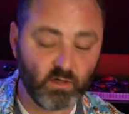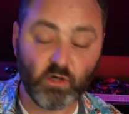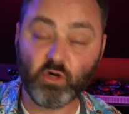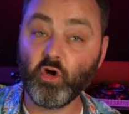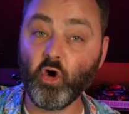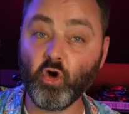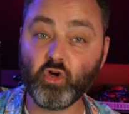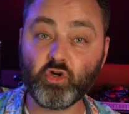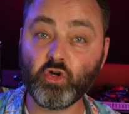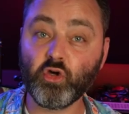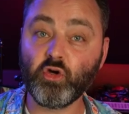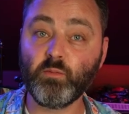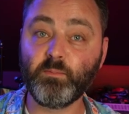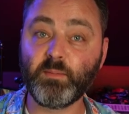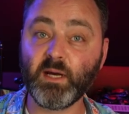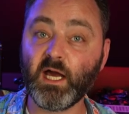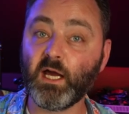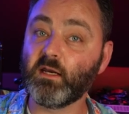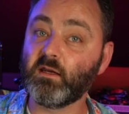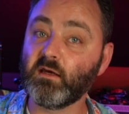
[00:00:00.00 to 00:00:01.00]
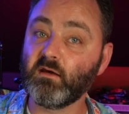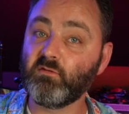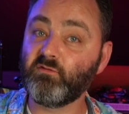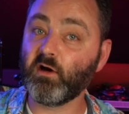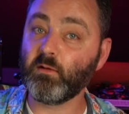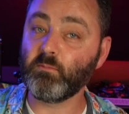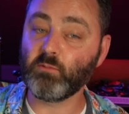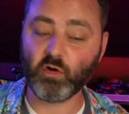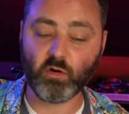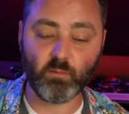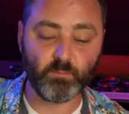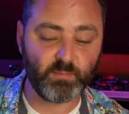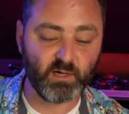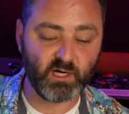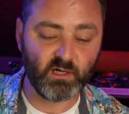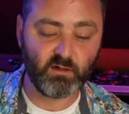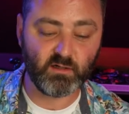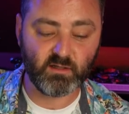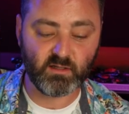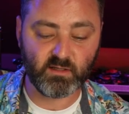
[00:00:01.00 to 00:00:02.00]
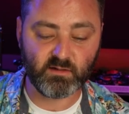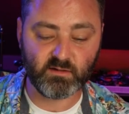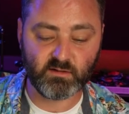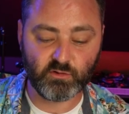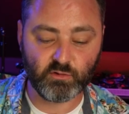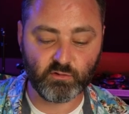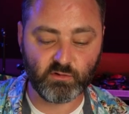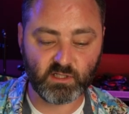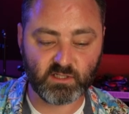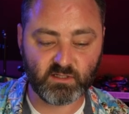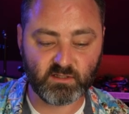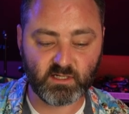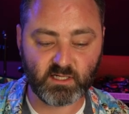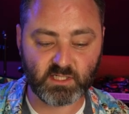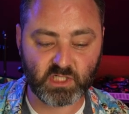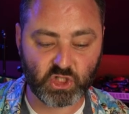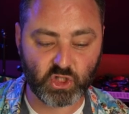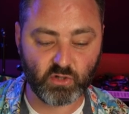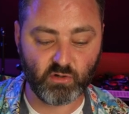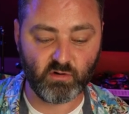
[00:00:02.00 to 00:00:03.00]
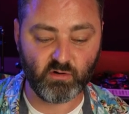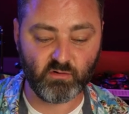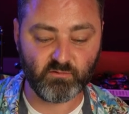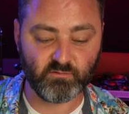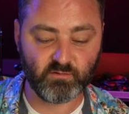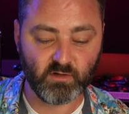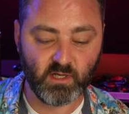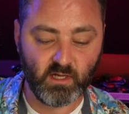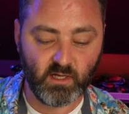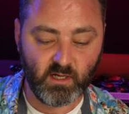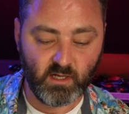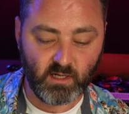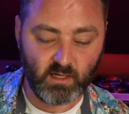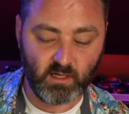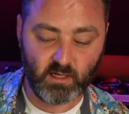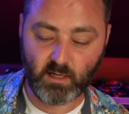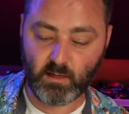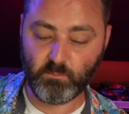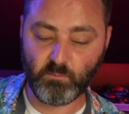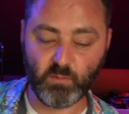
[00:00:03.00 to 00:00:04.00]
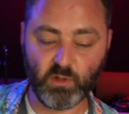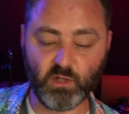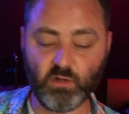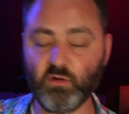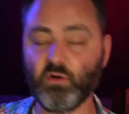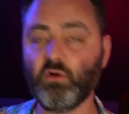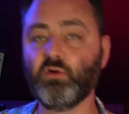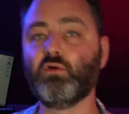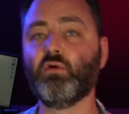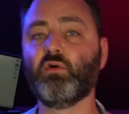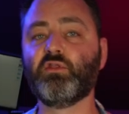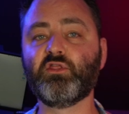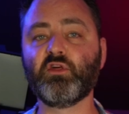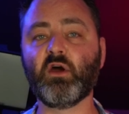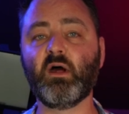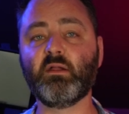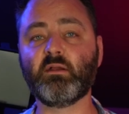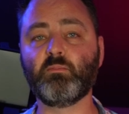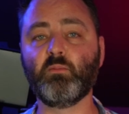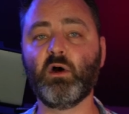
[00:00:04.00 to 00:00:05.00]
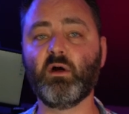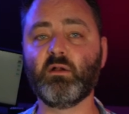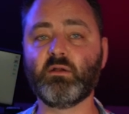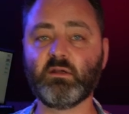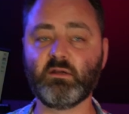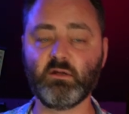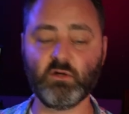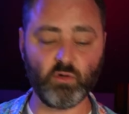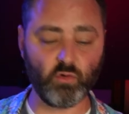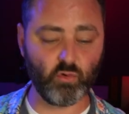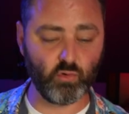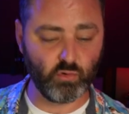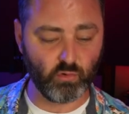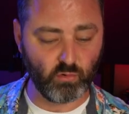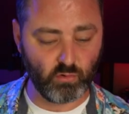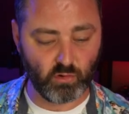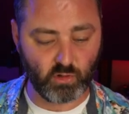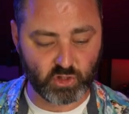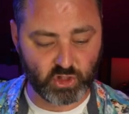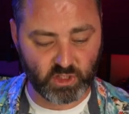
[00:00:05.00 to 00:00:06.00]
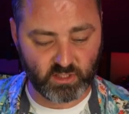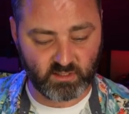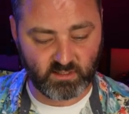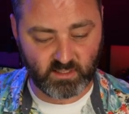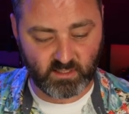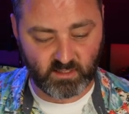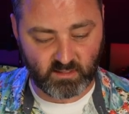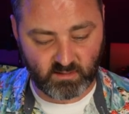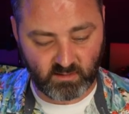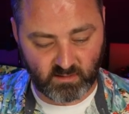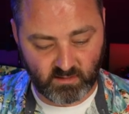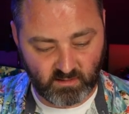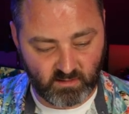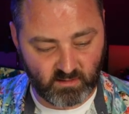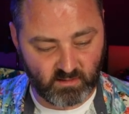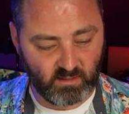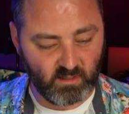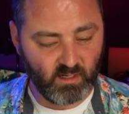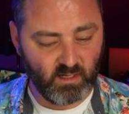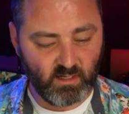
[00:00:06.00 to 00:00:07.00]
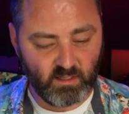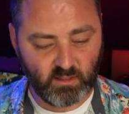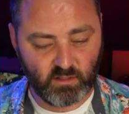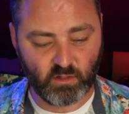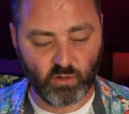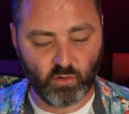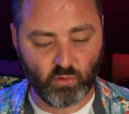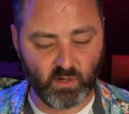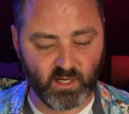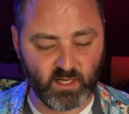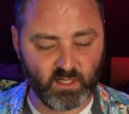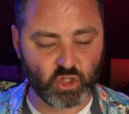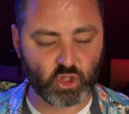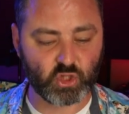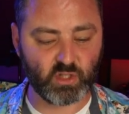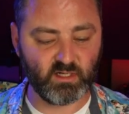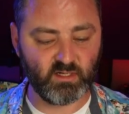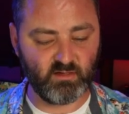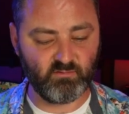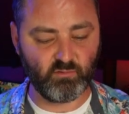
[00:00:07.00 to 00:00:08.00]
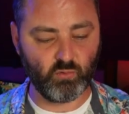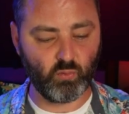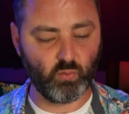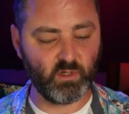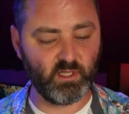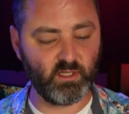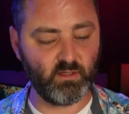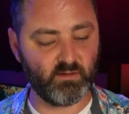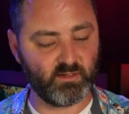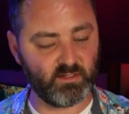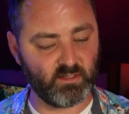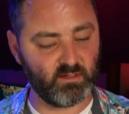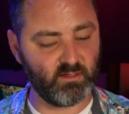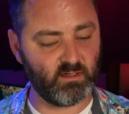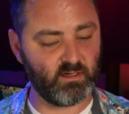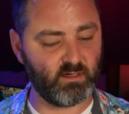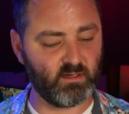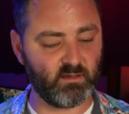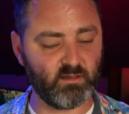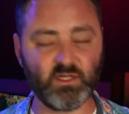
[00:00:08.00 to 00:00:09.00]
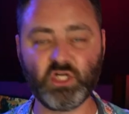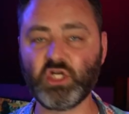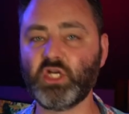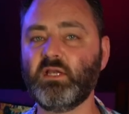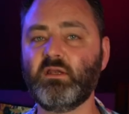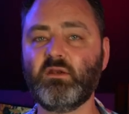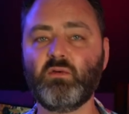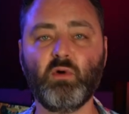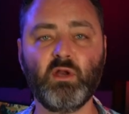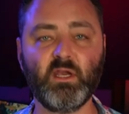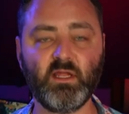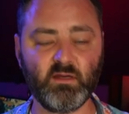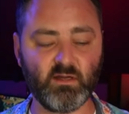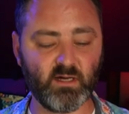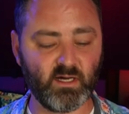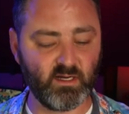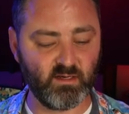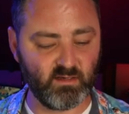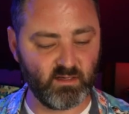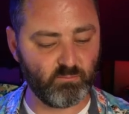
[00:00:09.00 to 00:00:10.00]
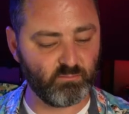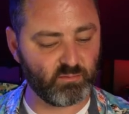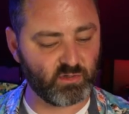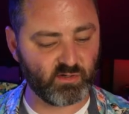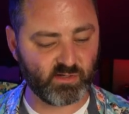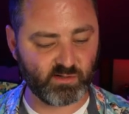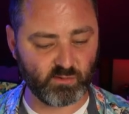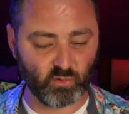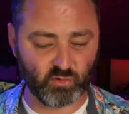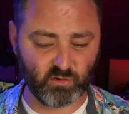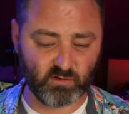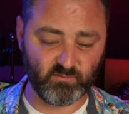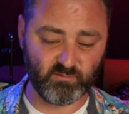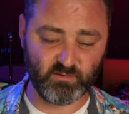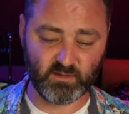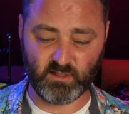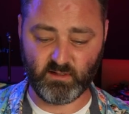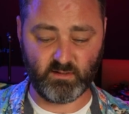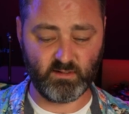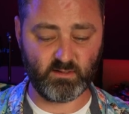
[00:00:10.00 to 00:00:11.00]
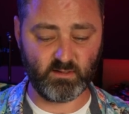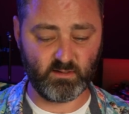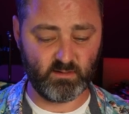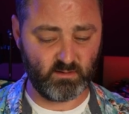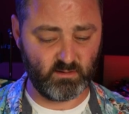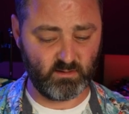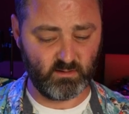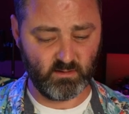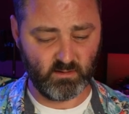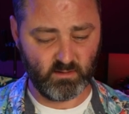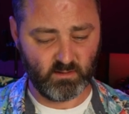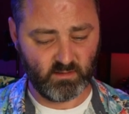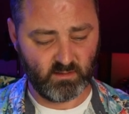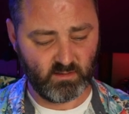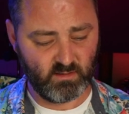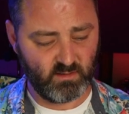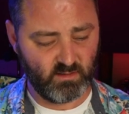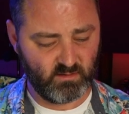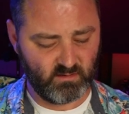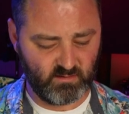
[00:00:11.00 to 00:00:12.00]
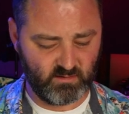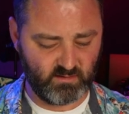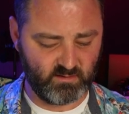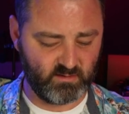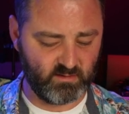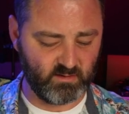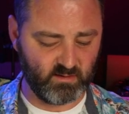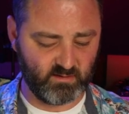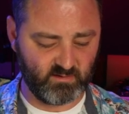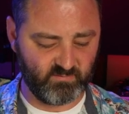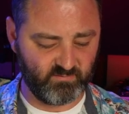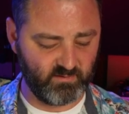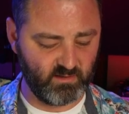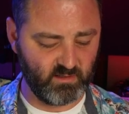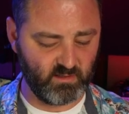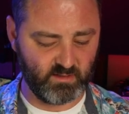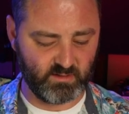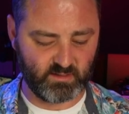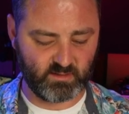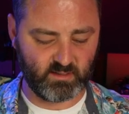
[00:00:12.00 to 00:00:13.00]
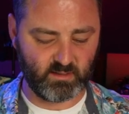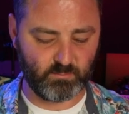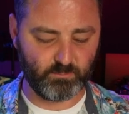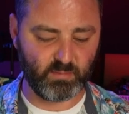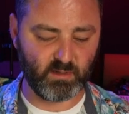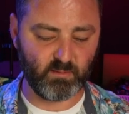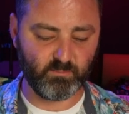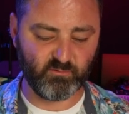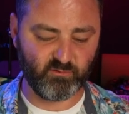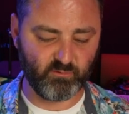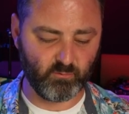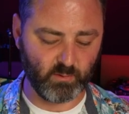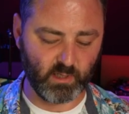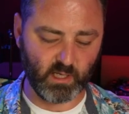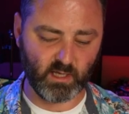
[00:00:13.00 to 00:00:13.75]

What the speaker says: Not too bad. If I'm comparing this to the touch of, your Thrustmaster or your Logitech, entry-level wheels, and yeah, the G29, them sort of things, this does feel a step up for me.